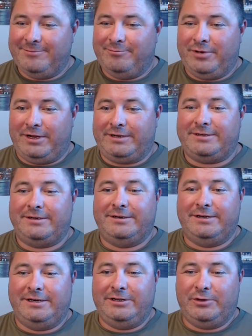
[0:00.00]
But
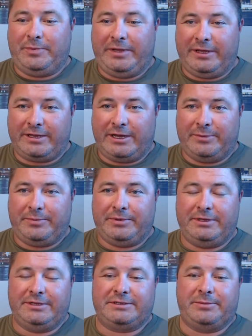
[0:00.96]
Neil Pickup
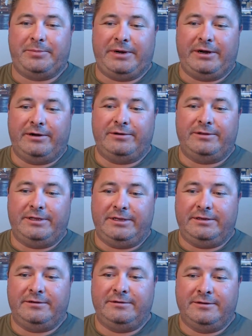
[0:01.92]
is
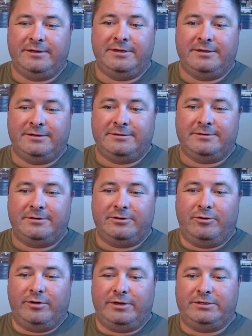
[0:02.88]
apparently
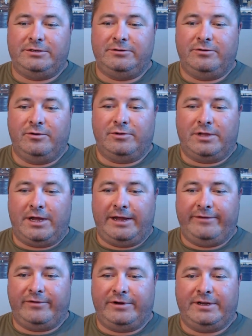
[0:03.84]
going to go
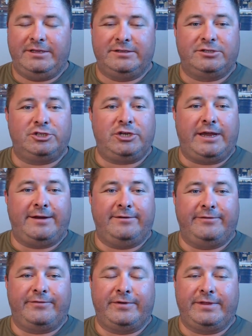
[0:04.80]
live on his
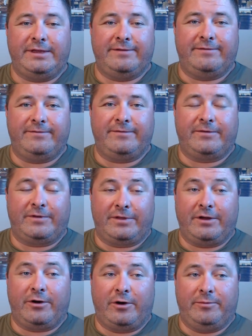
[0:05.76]
channel for
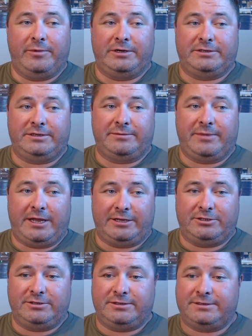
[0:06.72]
the arm wrestling
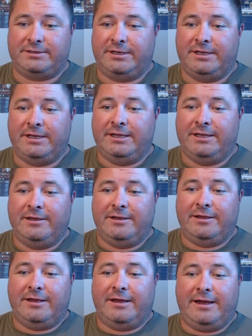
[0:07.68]
matches.
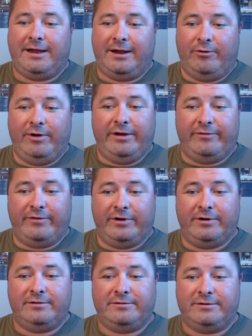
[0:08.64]

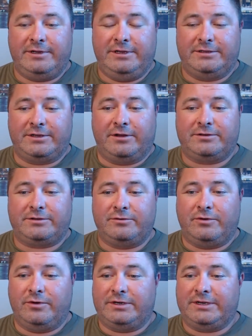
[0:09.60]
However, he's also
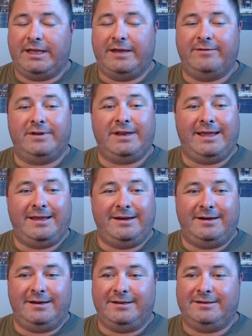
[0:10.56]
going to have it
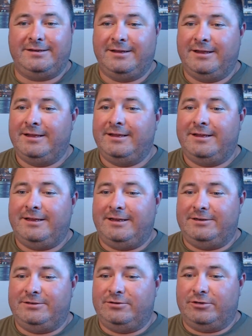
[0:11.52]
edited
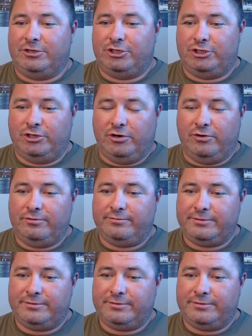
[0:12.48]
into a show.